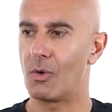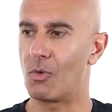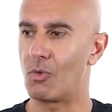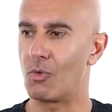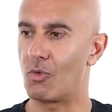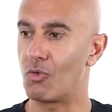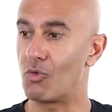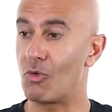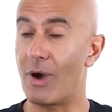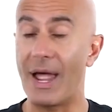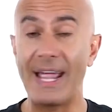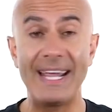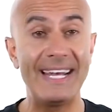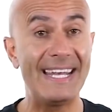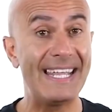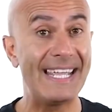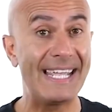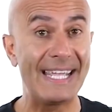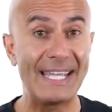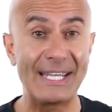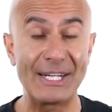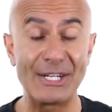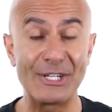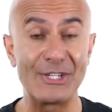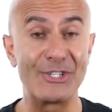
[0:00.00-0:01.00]

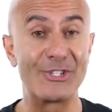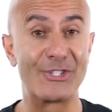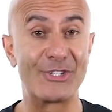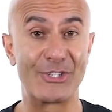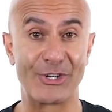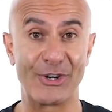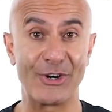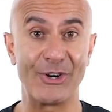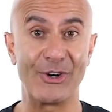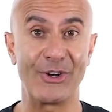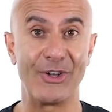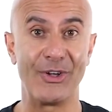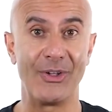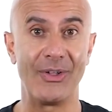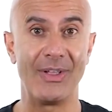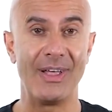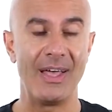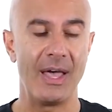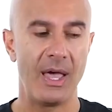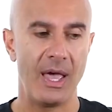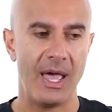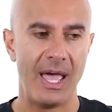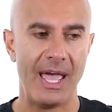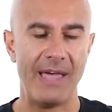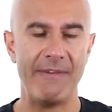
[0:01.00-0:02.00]
writing in a journal,
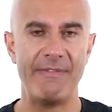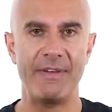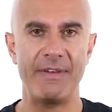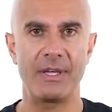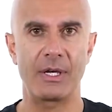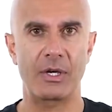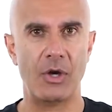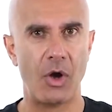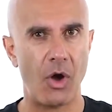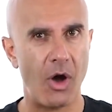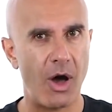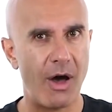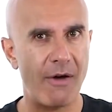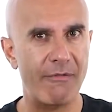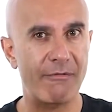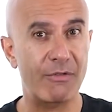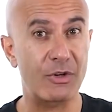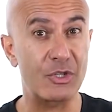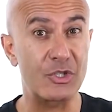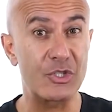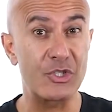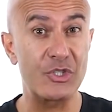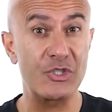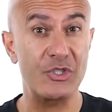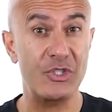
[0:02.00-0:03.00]
having
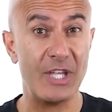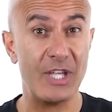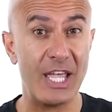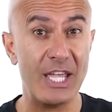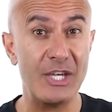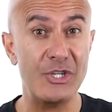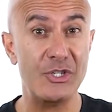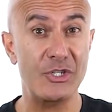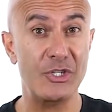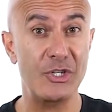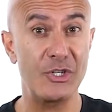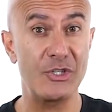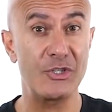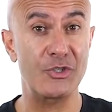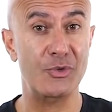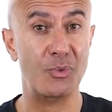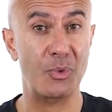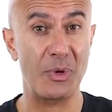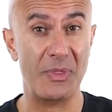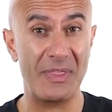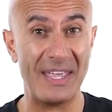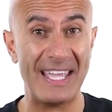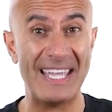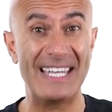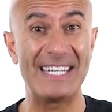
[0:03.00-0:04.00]
conversations
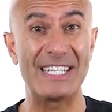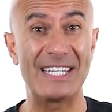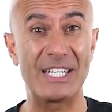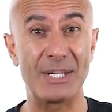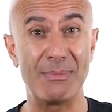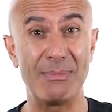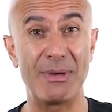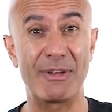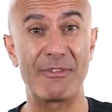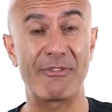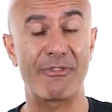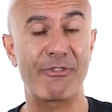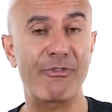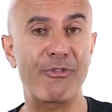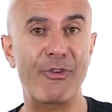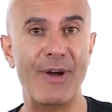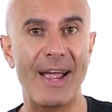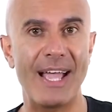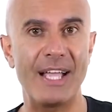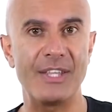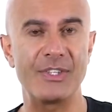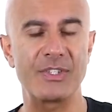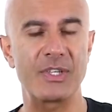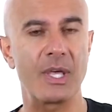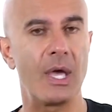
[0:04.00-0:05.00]
with intimate
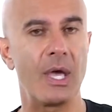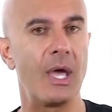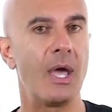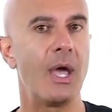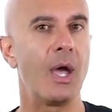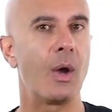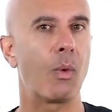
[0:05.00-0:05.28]
friends